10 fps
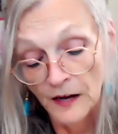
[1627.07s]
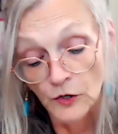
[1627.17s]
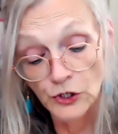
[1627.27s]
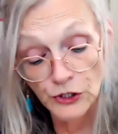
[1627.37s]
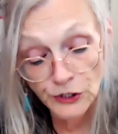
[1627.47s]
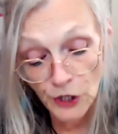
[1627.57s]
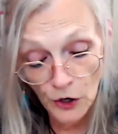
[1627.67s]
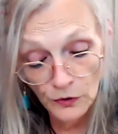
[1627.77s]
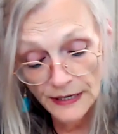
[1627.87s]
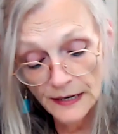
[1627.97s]

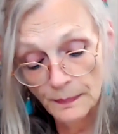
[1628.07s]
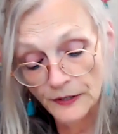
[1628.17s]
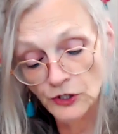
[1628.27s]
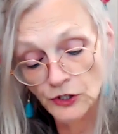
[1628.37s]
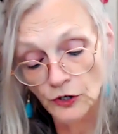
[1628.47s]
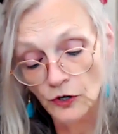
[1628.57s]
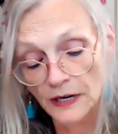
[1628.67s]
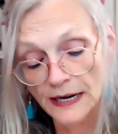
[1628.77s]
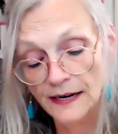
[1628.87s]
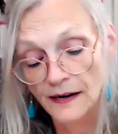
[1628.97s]
Slowly but
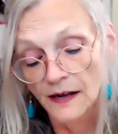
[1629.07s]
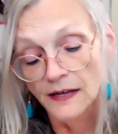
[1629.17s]
surely,